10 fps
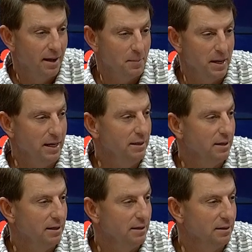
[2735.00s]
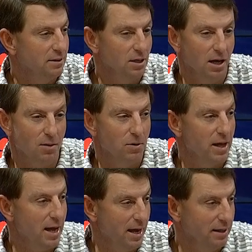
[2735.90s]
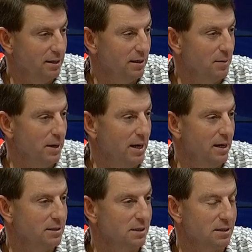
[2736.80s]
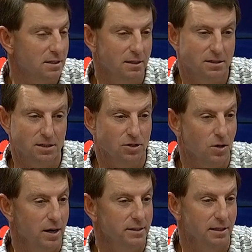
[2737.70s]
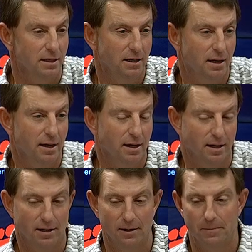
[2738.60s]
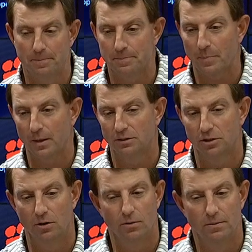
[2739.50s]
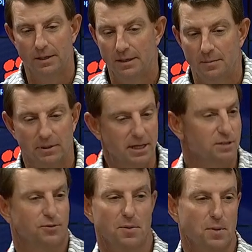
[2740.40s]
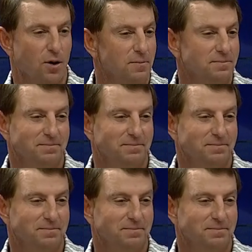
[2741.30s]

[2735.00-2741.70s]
I mean, good luck with that. I mean, it's just crazy. But that's football.